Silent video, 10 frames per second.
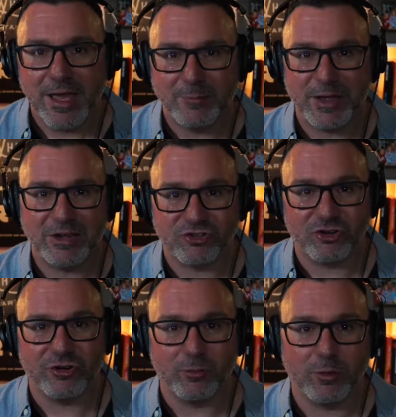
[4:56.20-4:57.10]
and making
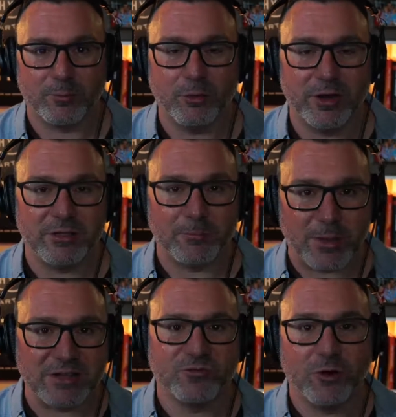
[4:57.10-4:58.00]
sure that we're putting the
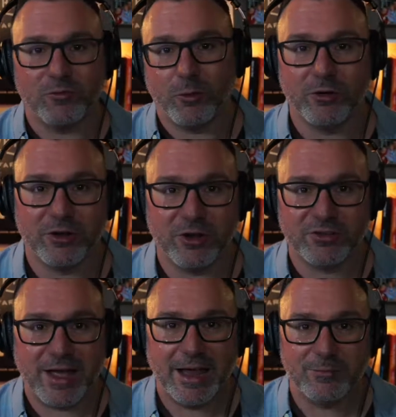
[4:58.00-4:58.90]
best foot forward at all
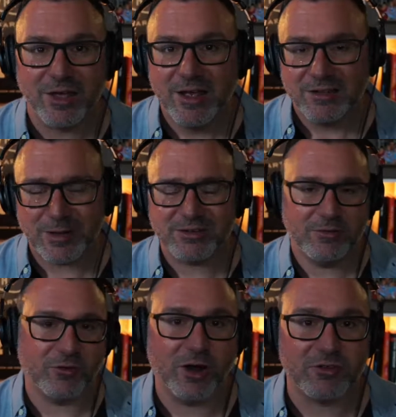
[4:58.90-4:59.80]
times,
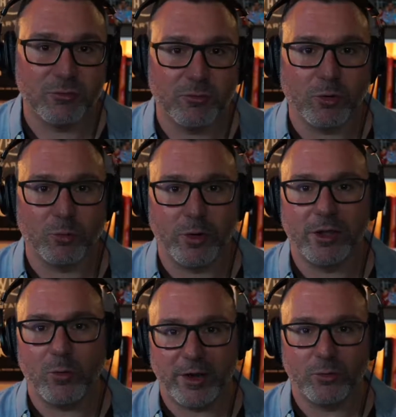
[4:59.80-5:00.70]
especially for us when we're
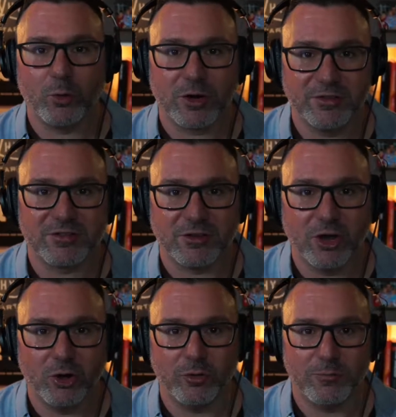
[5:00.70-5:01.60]
really wanting to work in this
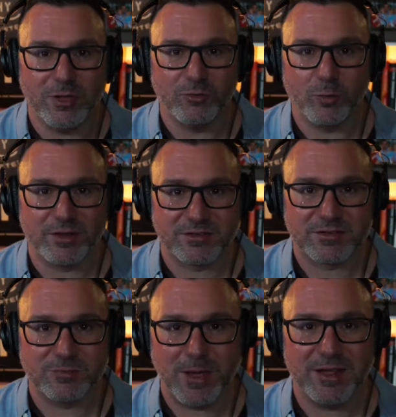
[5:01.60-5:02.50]
low to mid
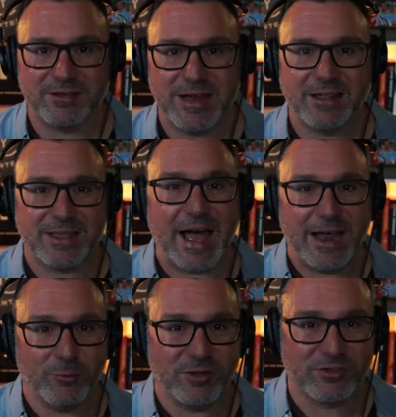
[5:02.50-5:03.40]
risk space, not the
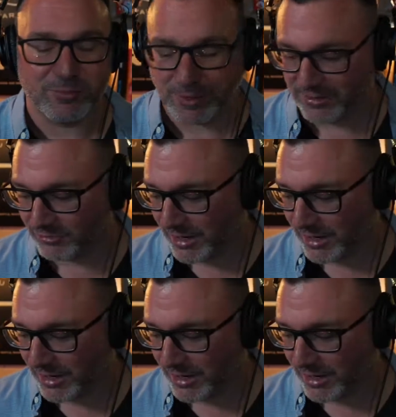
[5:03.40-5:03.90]
high risk space,